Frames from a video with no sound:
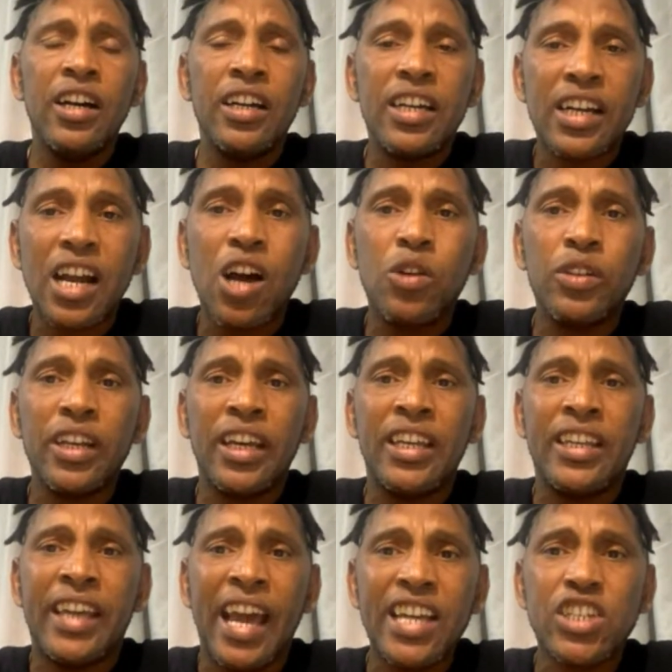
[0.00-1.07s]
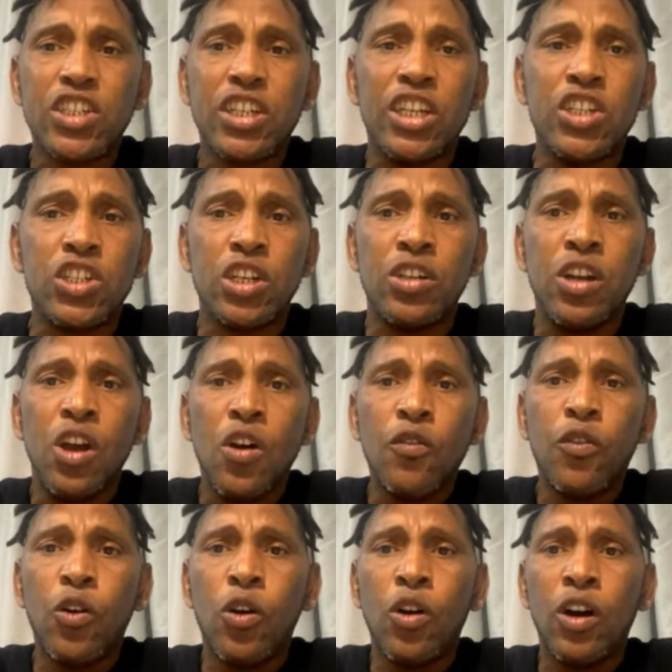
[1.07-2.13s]
ground, a gas station
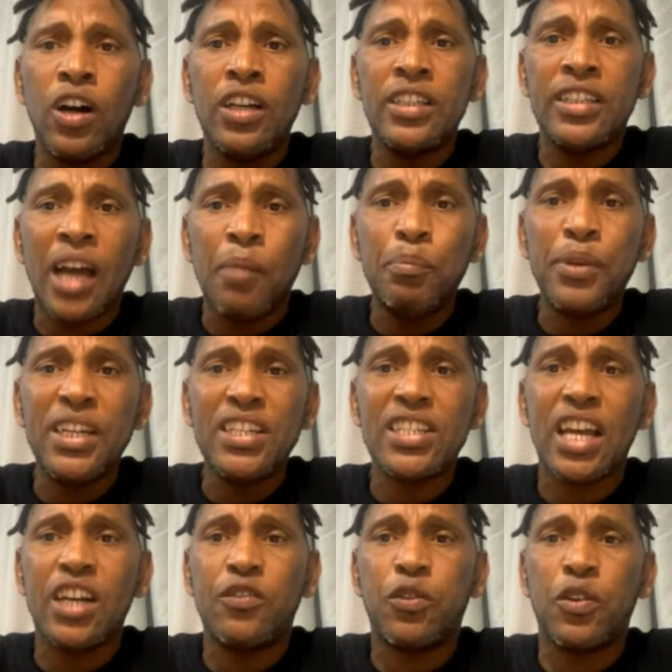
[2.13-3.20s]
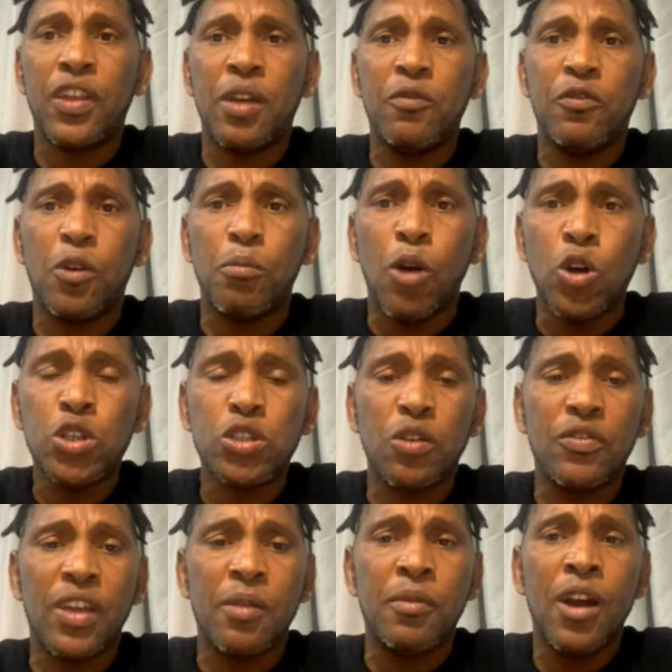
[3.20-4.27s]
for a dumping site for them, for most
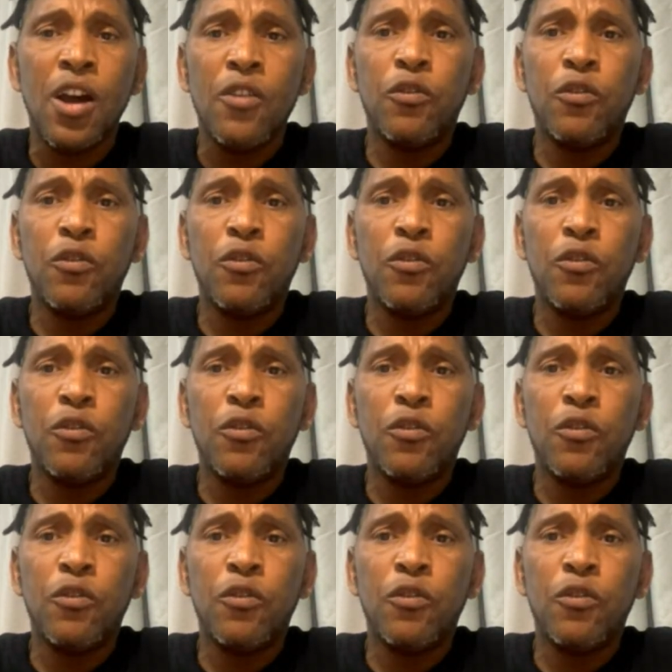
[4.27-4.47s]
of them,